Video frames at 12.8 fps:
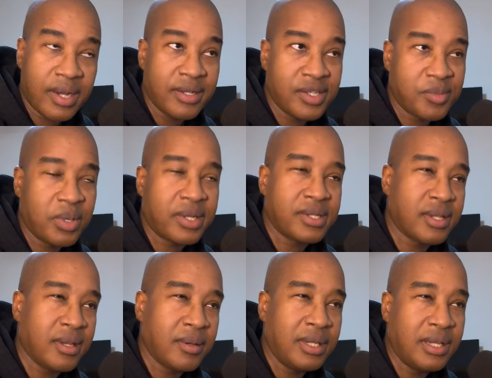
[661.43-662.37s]
right? This book is
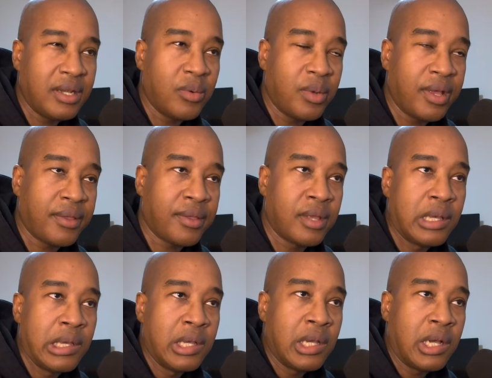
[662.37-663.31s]
going to deal with
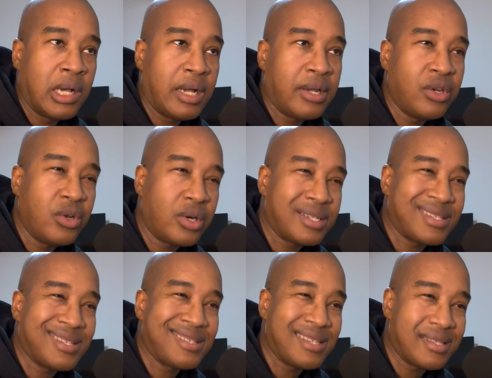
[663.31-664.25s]
uh,
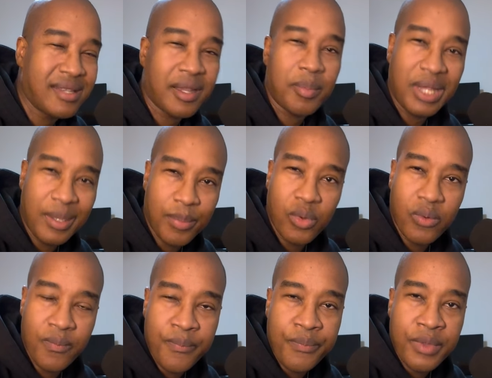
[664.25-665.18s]
narcissistic
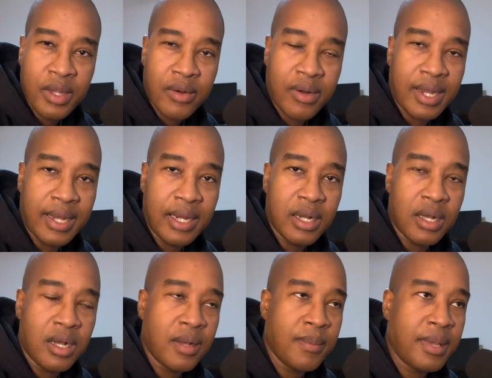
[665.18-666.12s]
people, right?
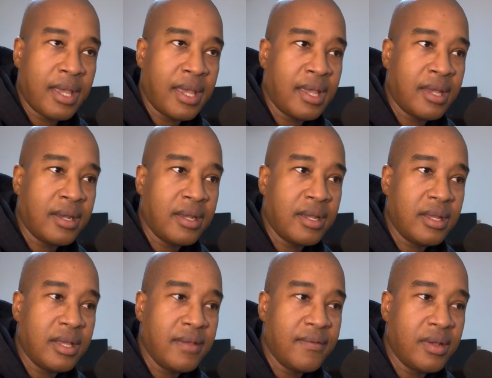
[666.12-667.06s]
Um, and
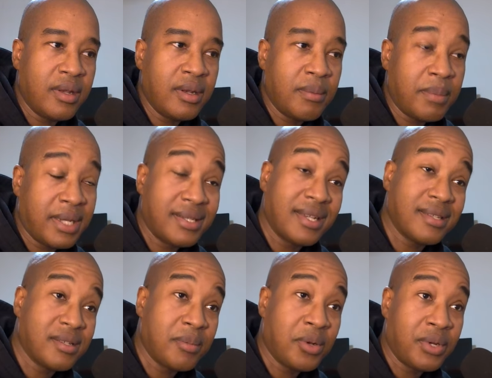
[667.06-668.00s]
even my
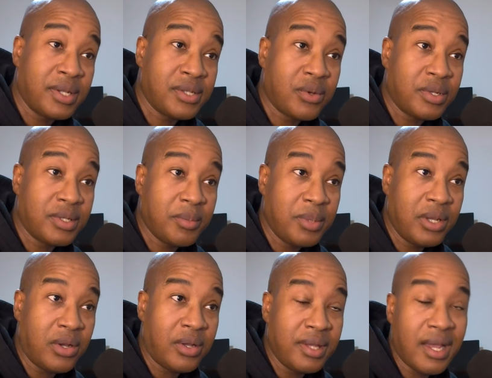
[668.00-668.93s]
testimony is going to be
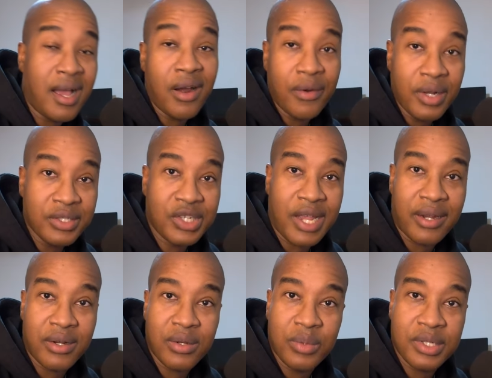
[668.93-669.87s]
on the IRL
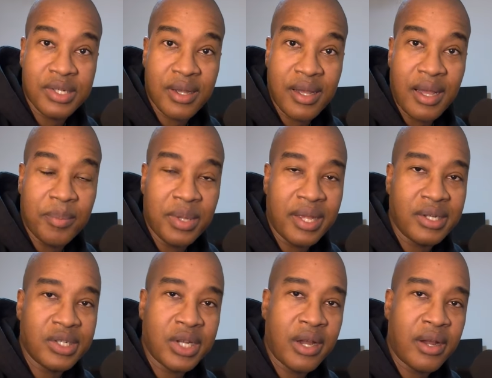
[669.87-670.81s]
channel, which I, I plan to
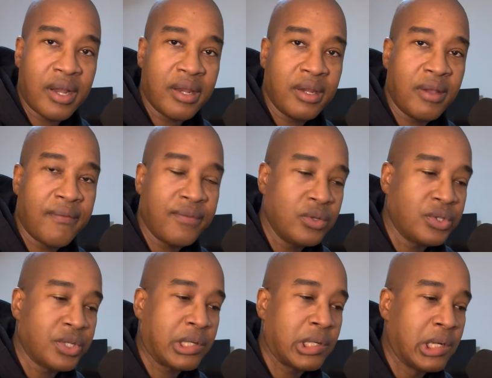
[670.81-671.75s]
share in the near
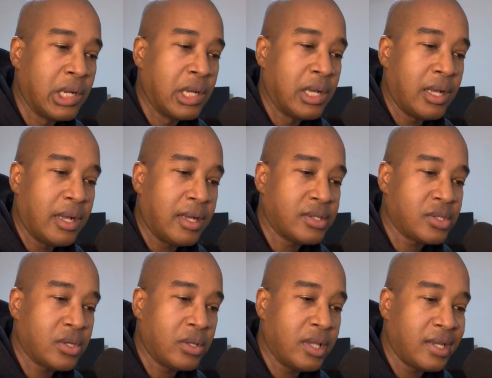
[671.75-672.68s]
future. Uh,
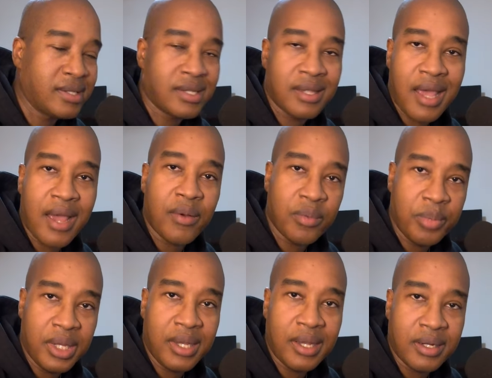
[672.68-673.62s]
so links to that will
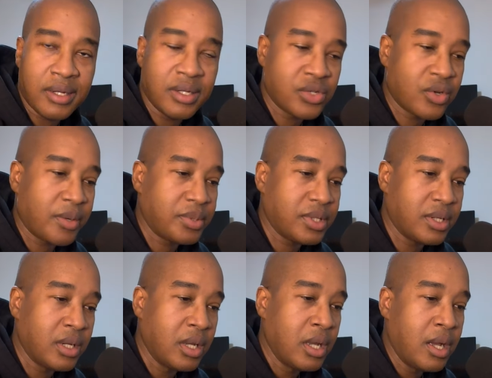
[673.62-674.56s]
be in the
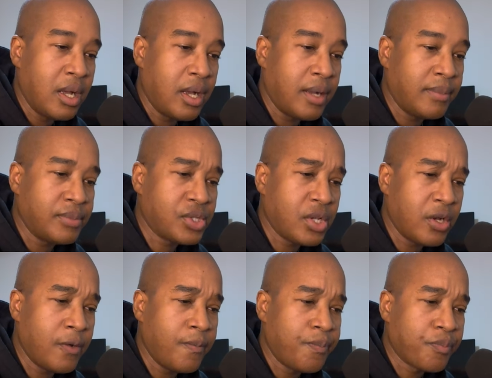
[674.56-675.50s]
description. Um,
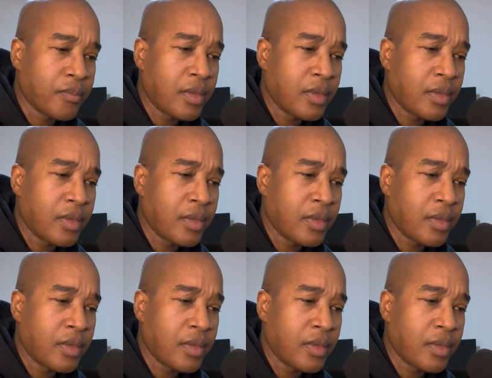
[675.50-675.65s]
so,